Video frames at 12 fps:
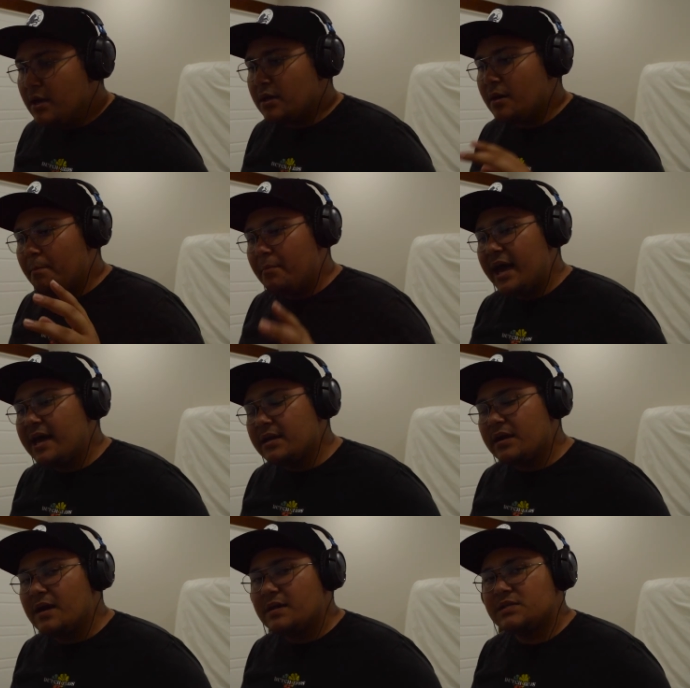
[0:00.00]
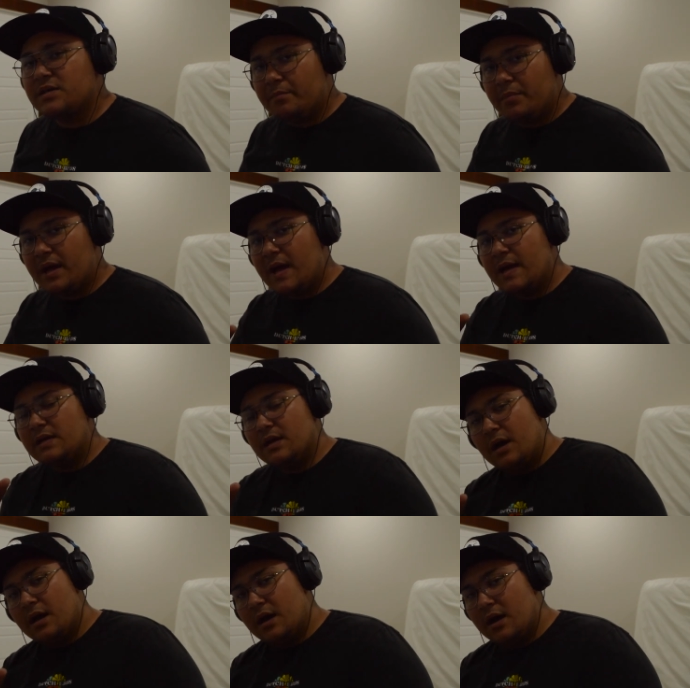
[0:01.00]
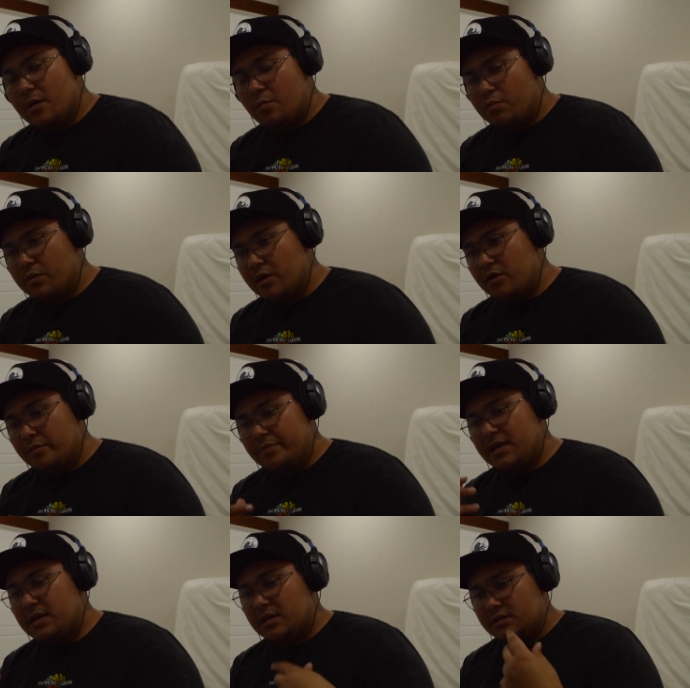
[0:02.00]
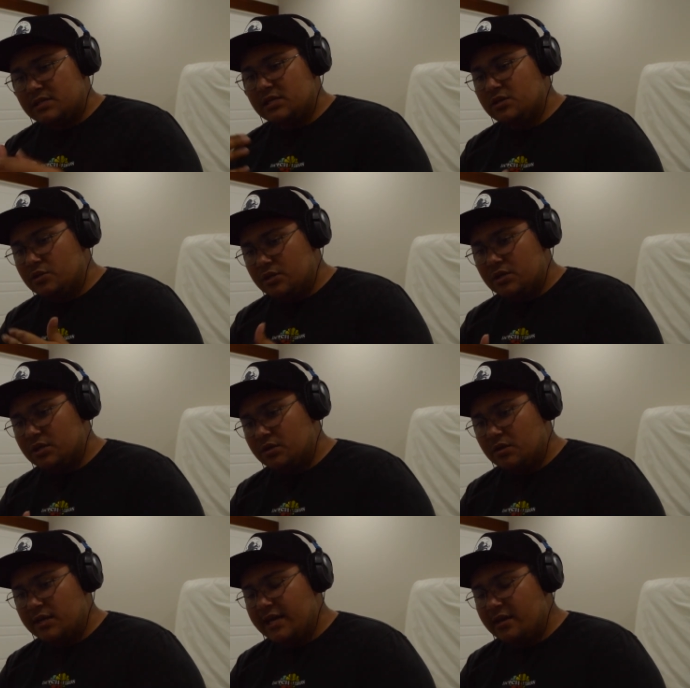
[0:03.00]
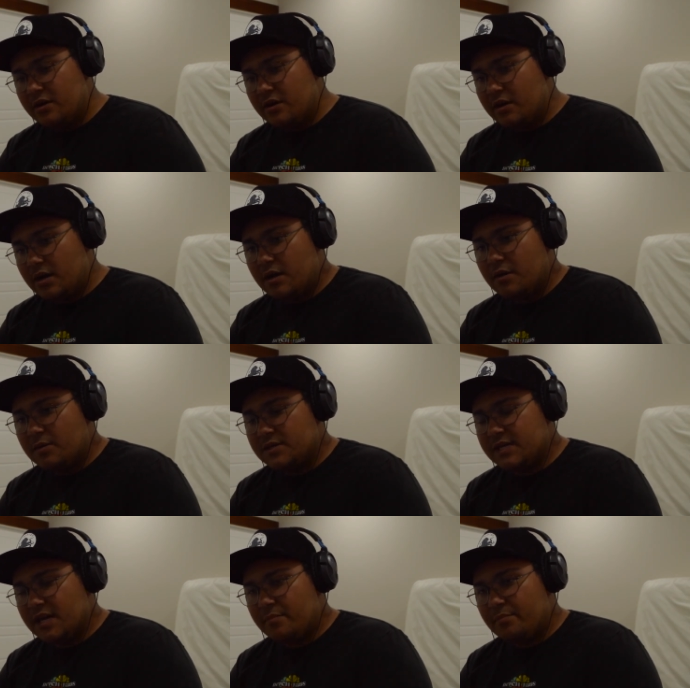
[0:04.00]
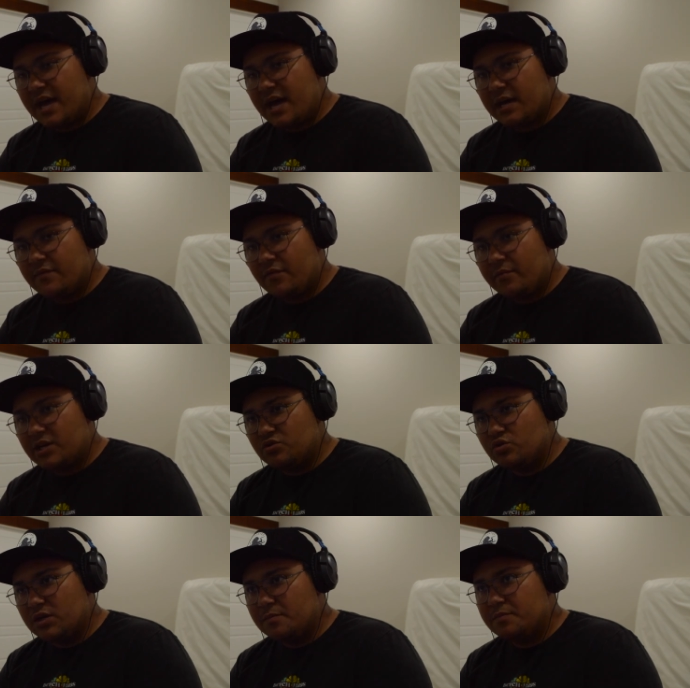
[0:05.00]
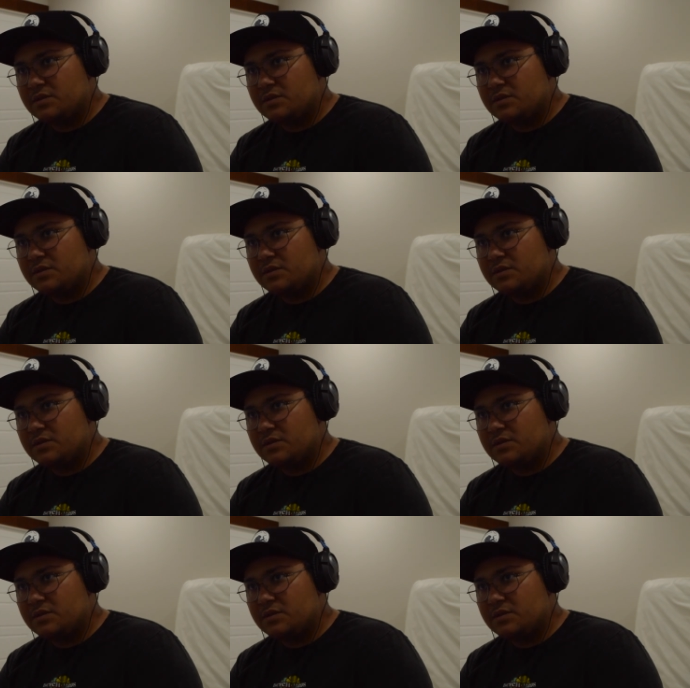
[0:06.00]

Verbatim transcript: Combaticons Combine uh, will be continued a little later uh, once I get back from my trip.